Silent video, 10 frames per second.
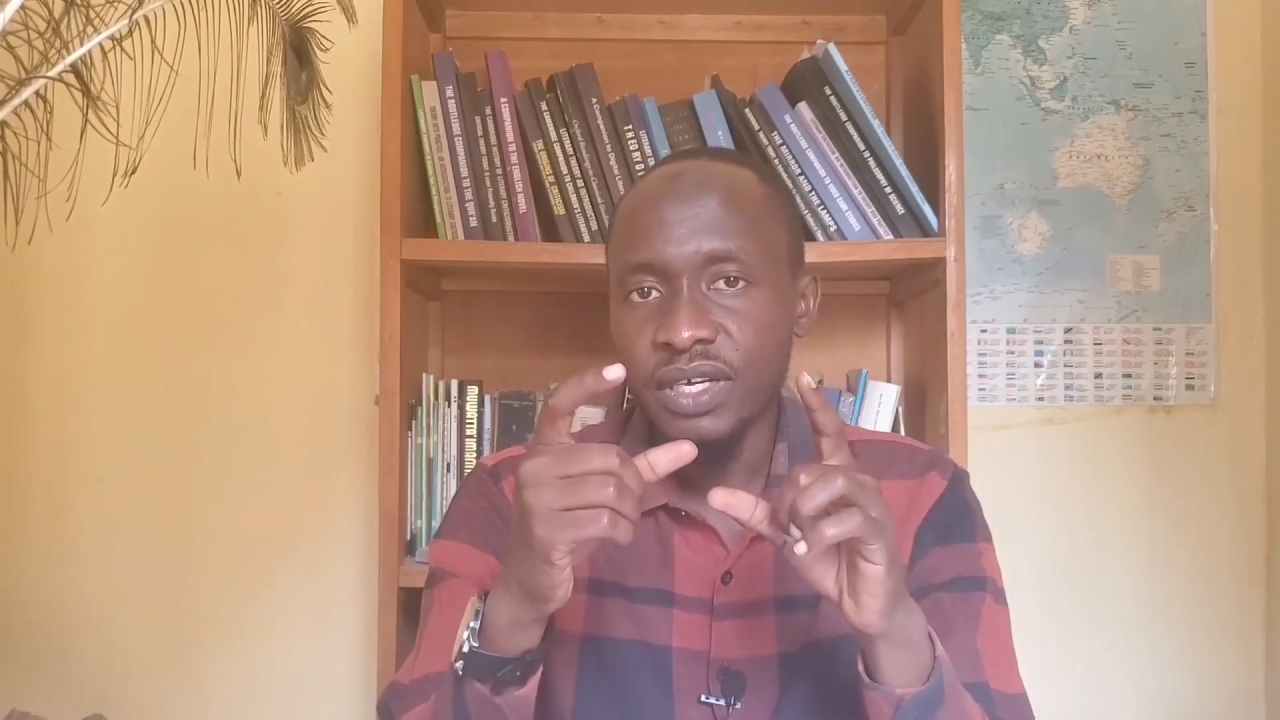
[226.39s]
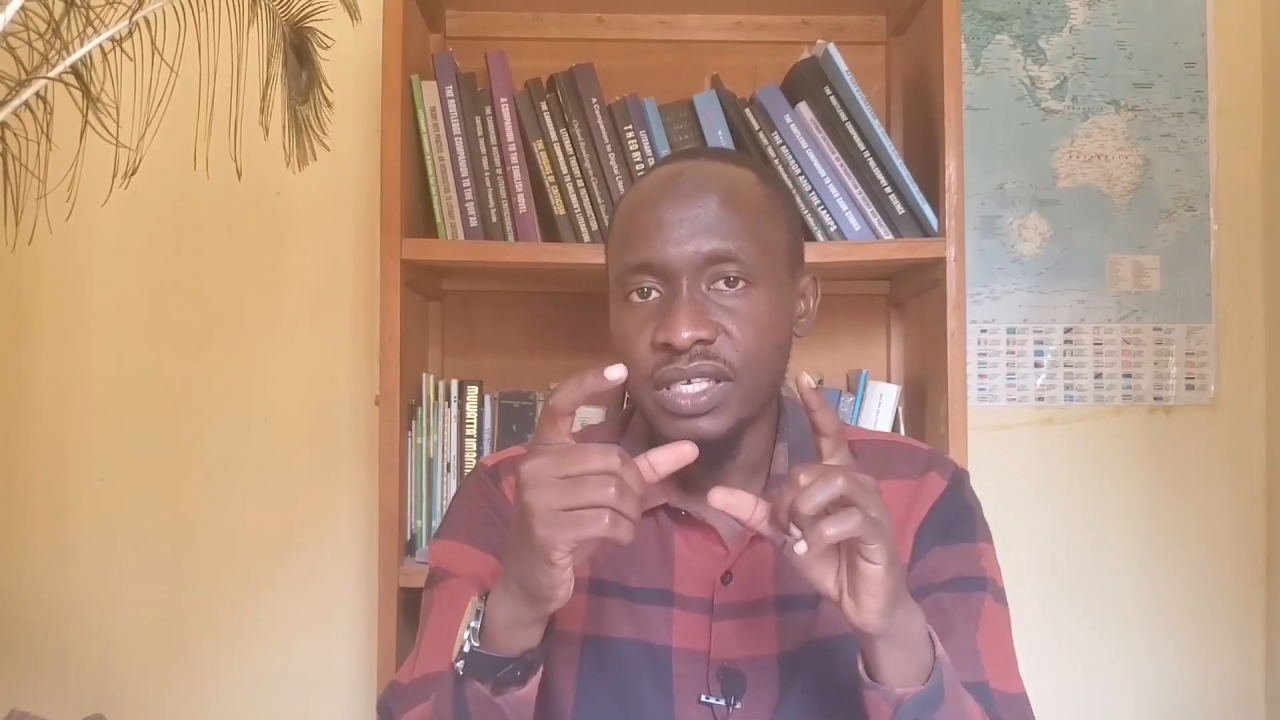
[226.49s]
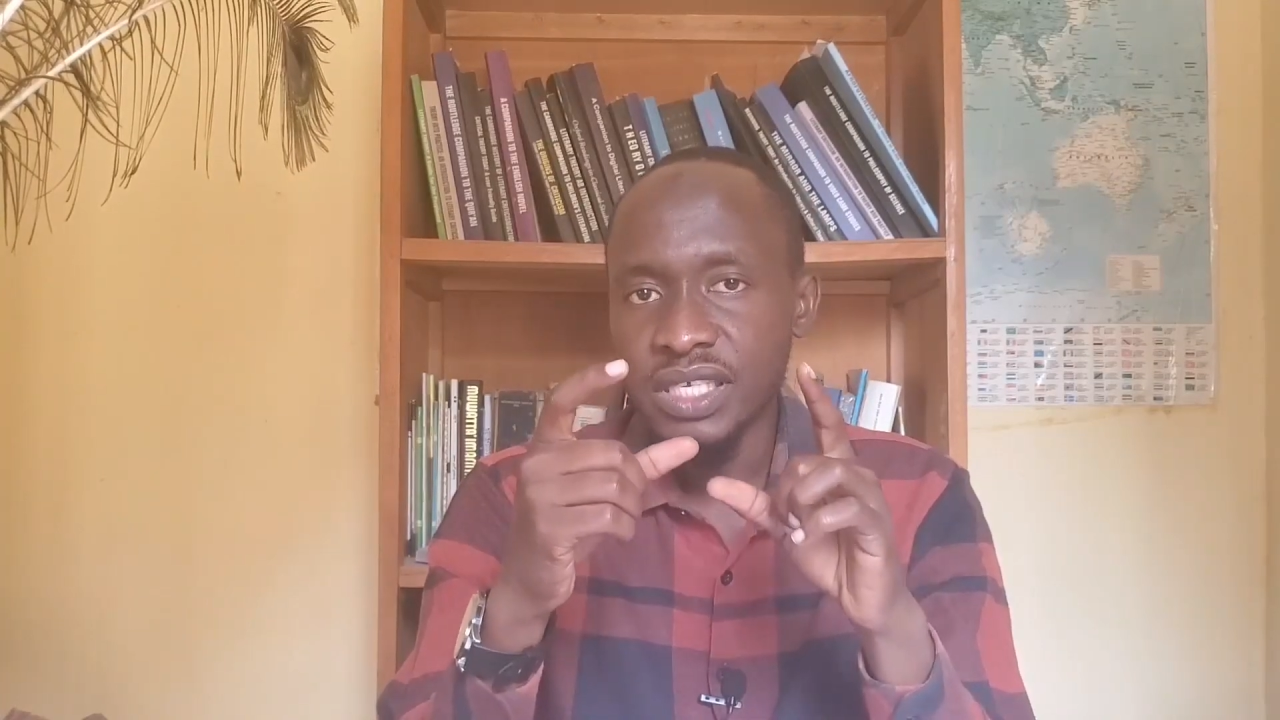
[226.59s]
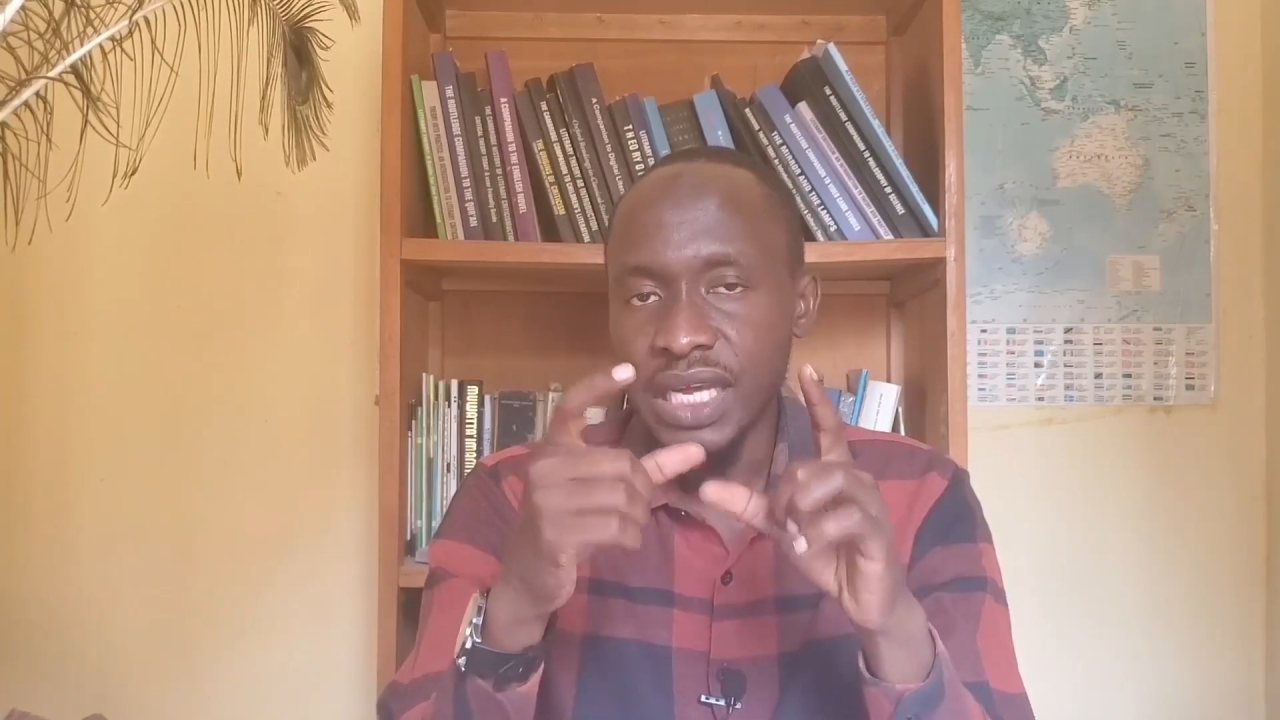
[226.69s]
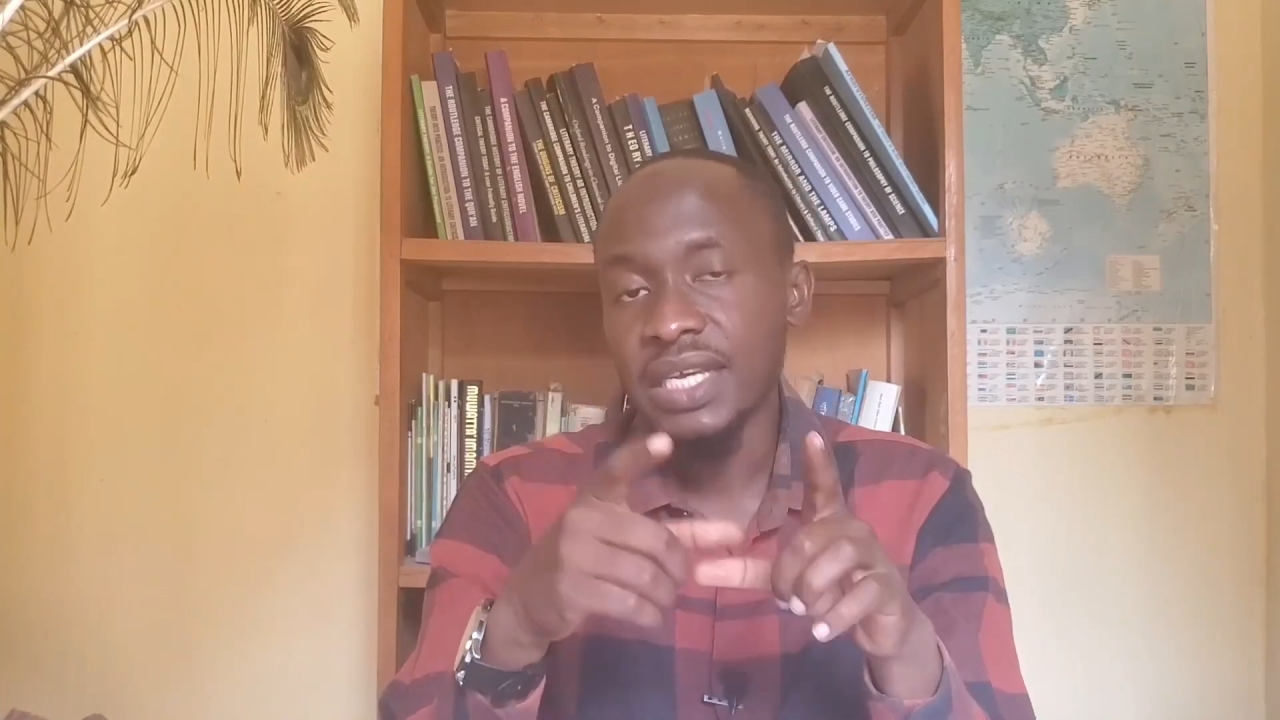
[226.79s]

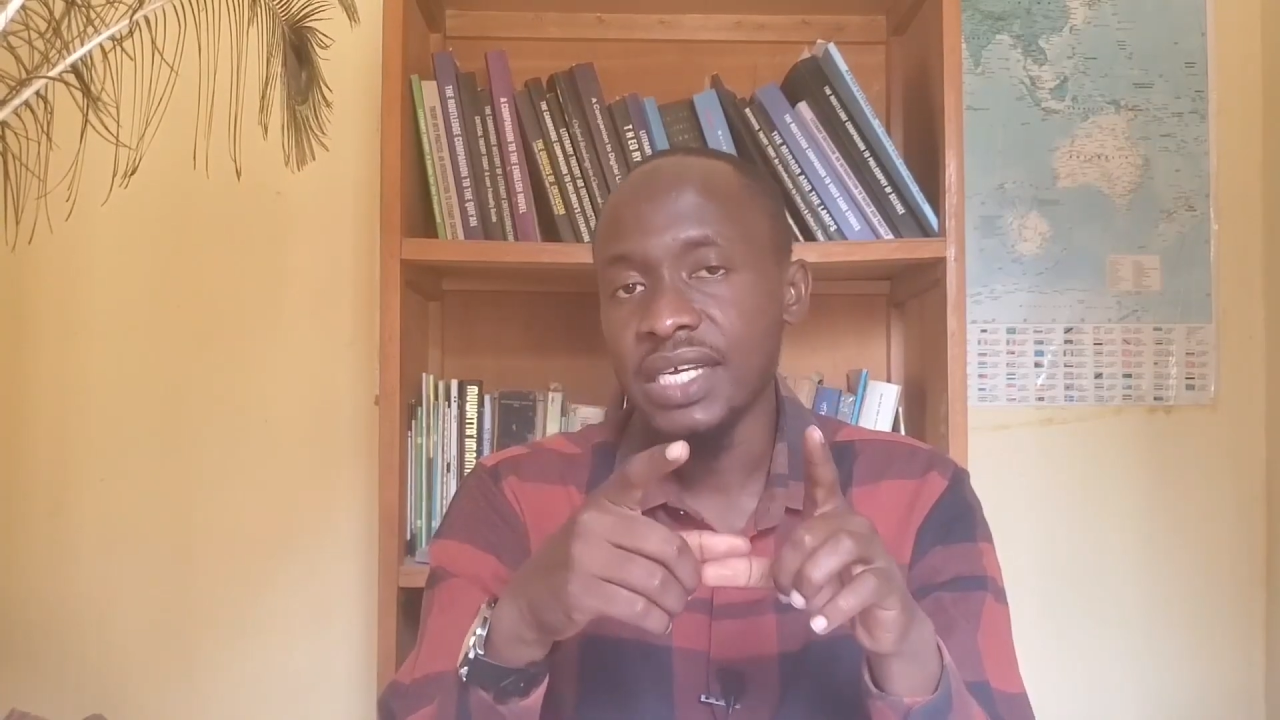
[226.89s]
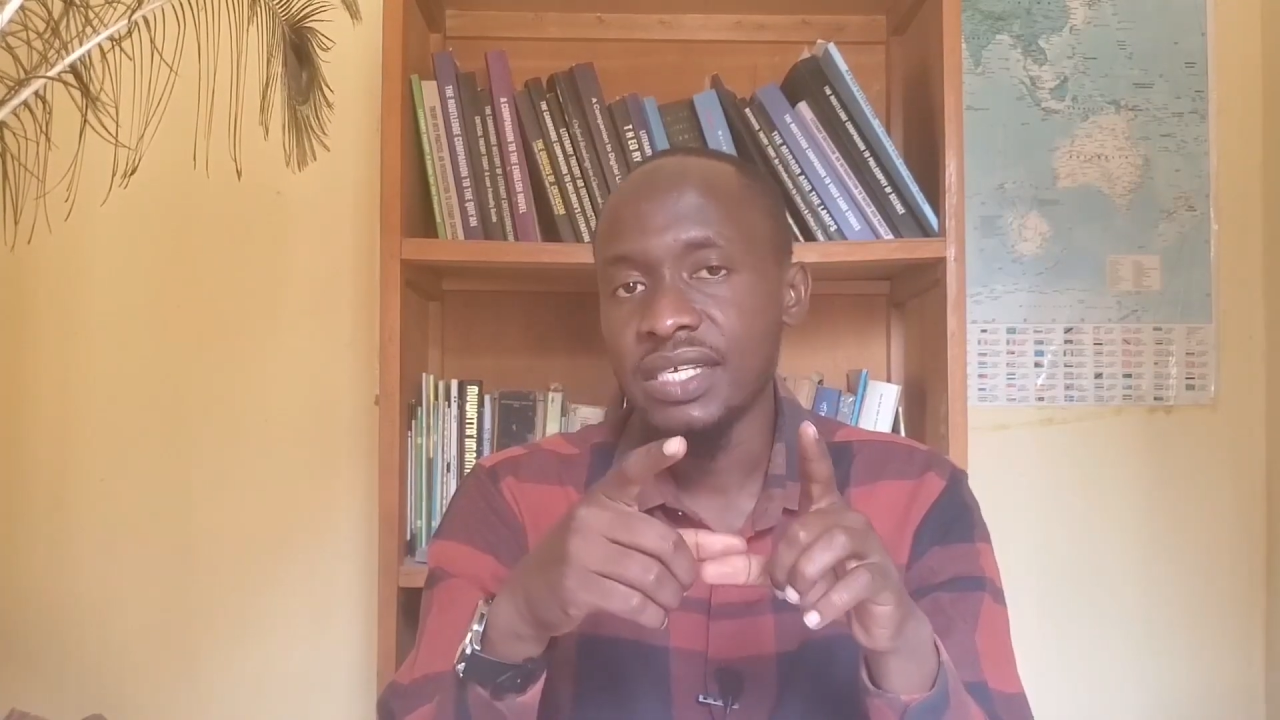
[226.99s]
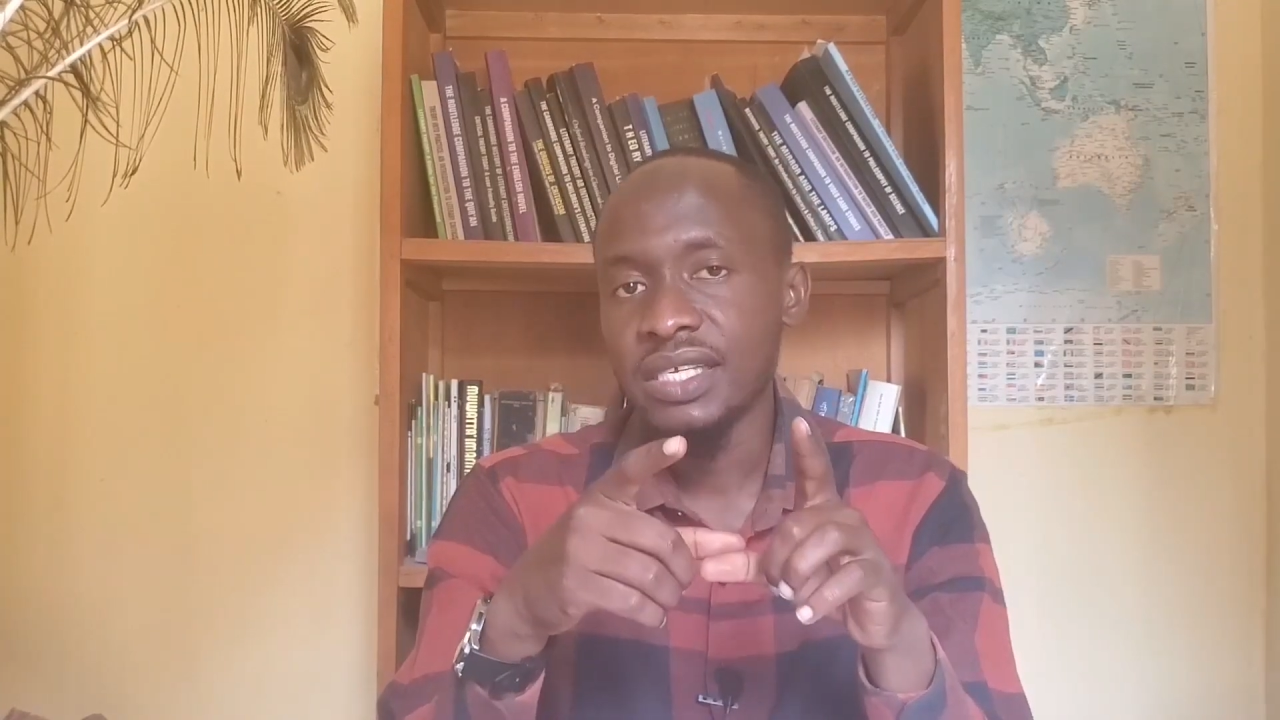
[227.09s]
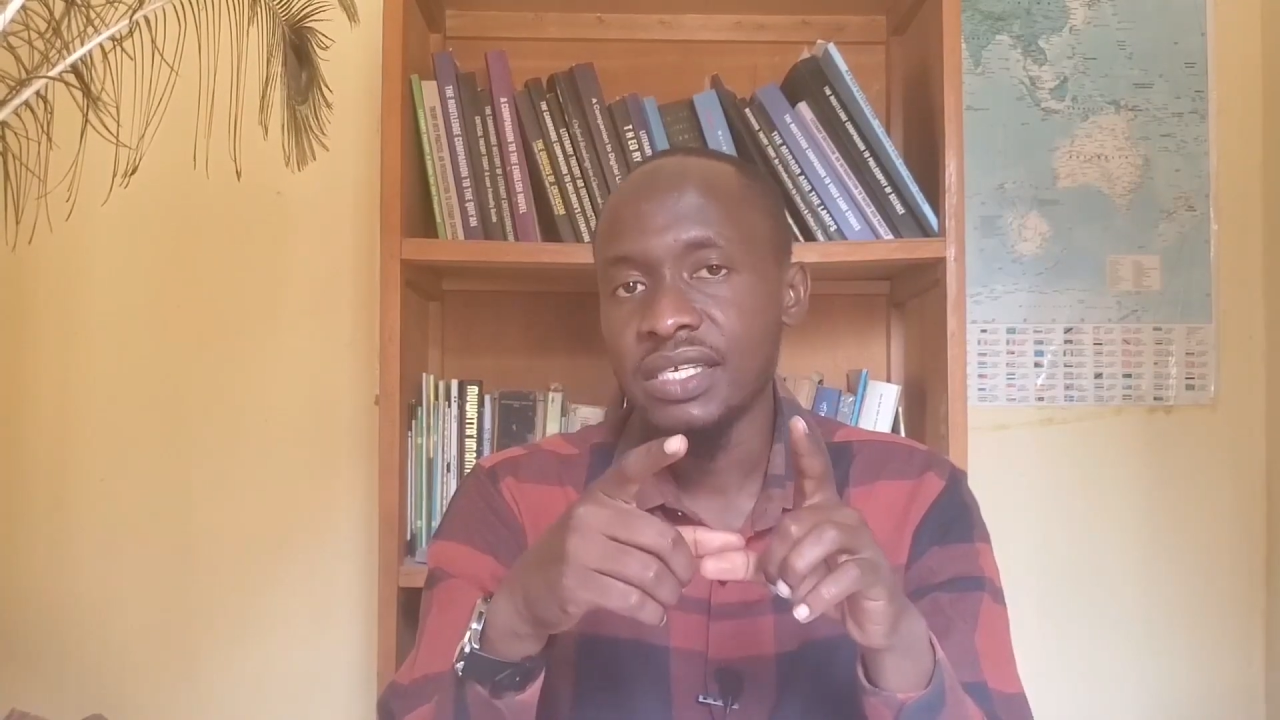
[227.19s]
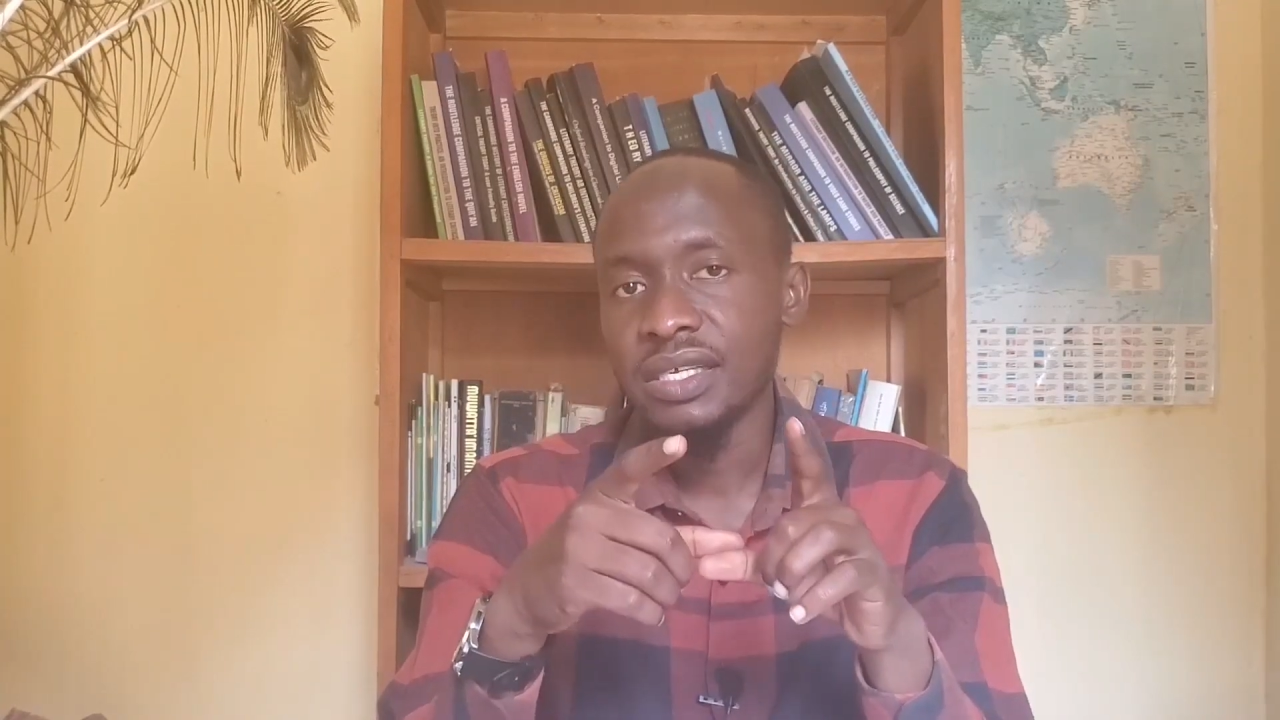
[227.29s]

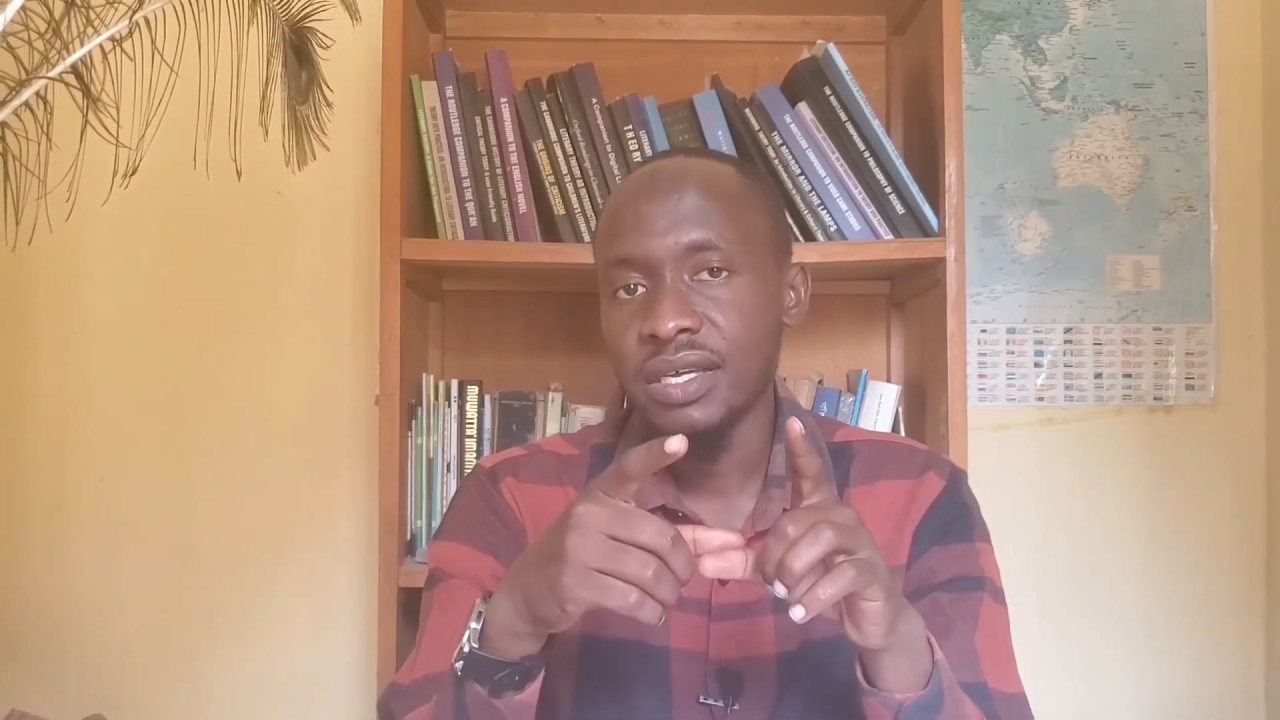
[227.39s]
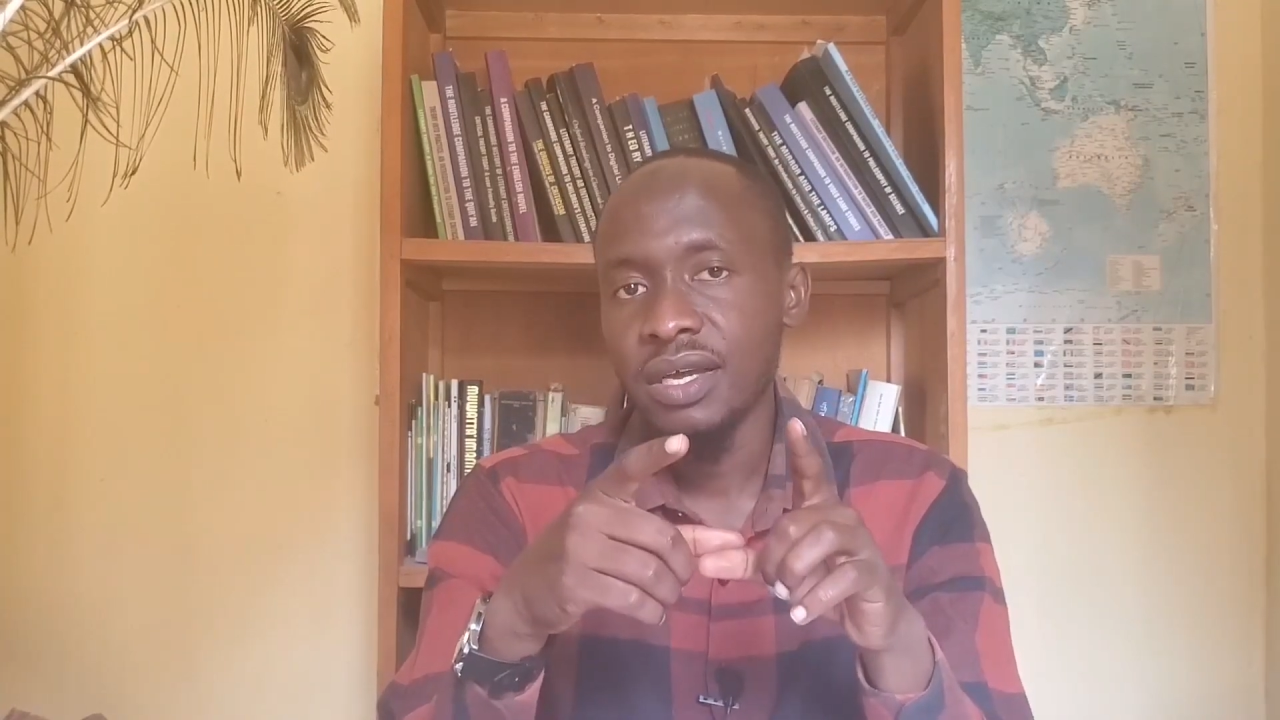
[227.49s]
sentence,